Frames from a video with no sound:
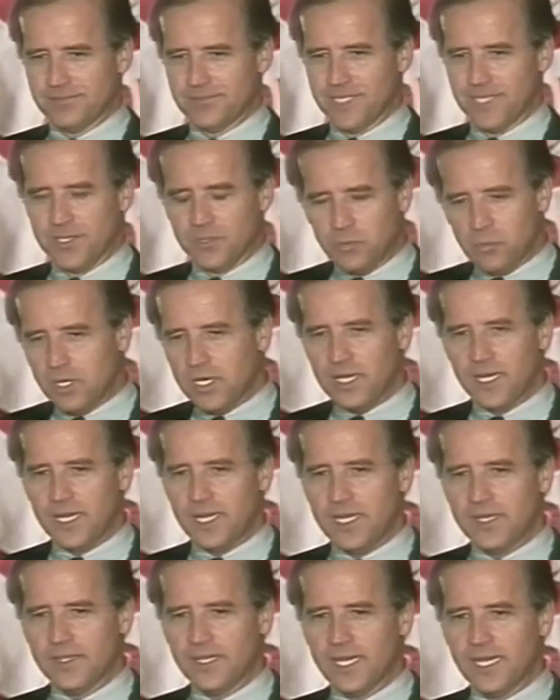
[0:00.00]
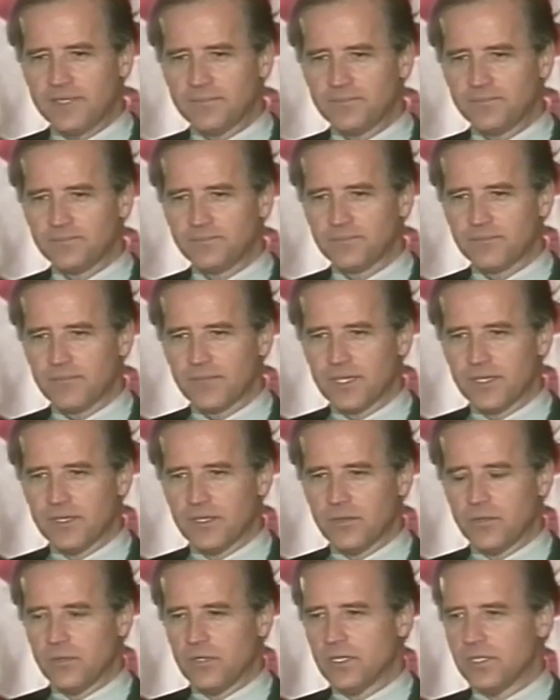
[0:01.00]
in a way that
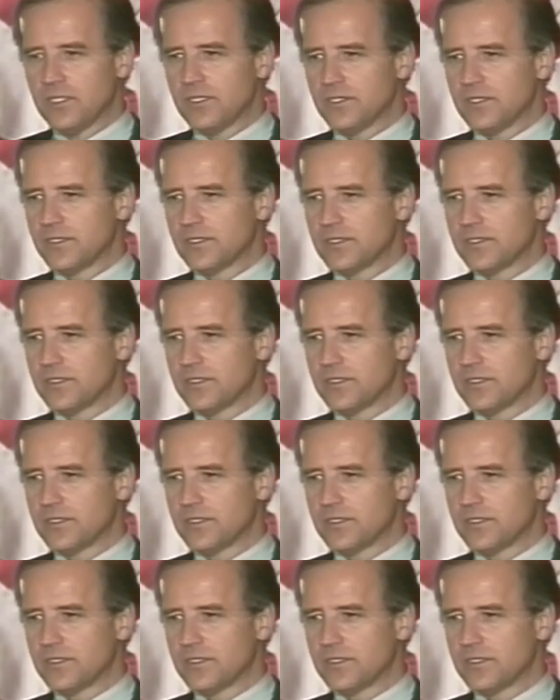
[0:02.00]
was